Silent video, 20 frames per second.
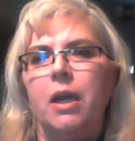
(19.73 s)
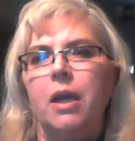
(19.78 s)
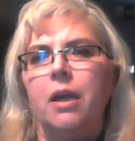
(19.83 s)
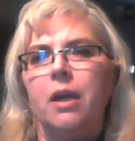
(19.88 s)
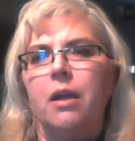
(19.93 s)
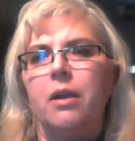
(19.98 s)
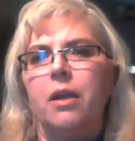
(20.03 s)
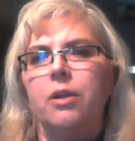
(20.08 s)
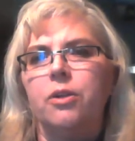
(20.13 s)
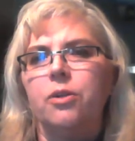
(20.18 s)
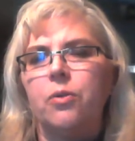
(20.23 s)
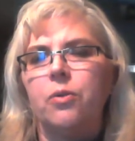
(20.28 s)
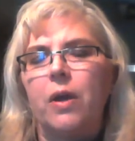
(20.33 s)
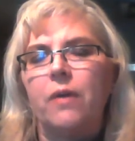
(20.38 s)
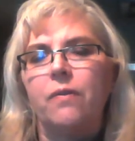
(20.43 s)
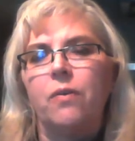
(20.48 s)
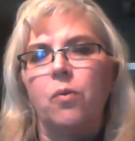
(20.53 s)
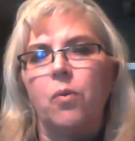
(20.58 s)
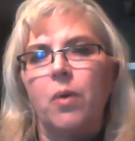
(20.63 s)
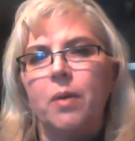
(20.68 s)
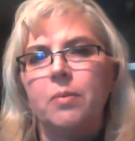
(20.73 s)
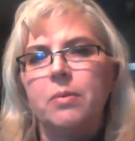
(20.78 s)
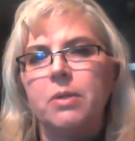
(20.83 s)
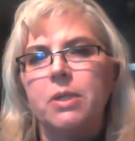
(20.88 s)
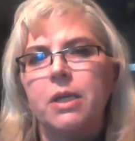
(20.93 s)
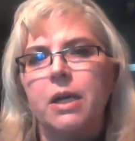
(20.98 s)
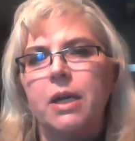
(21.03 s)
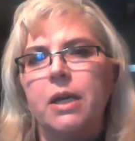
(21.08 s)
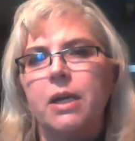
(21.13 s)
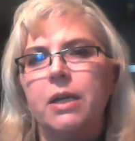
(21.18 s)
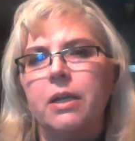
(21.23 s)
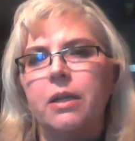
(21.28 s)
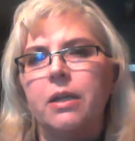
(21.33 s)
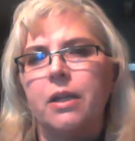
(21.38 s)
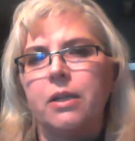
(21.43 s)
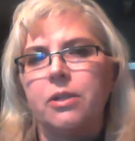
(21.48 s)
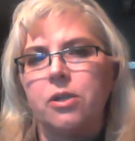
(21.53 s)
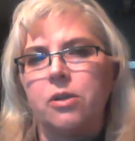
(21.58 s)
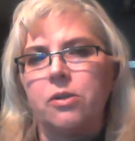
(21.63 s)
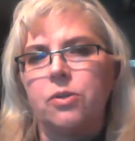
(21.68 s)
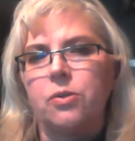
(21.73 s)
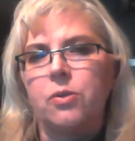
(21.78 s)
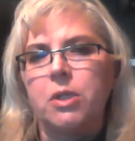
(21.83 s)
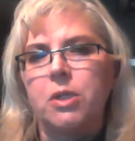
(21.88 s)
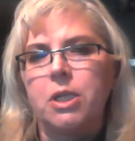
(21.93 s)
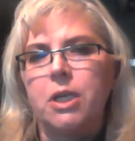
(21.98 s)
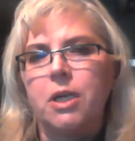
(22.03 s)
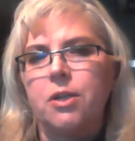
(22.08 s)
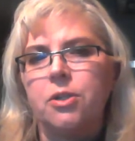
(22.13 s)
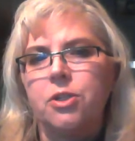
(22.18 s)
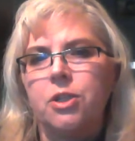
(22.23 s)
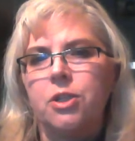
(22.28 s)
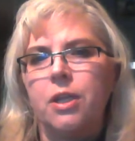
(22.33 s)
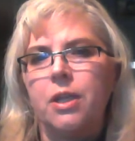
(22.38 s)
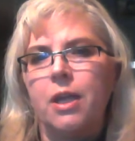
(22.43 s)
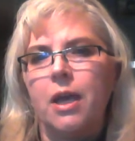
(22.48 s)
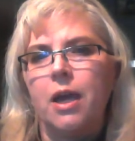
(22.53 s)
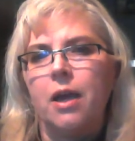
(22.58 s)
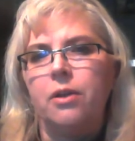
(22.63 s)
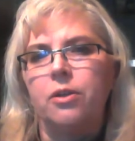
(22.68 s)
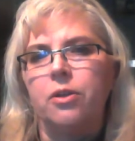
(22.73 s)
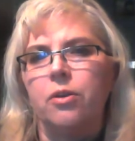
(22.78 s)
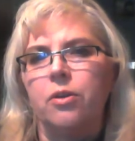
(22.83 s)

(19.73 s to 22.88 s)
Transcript: and I do have a website that's also attached to that.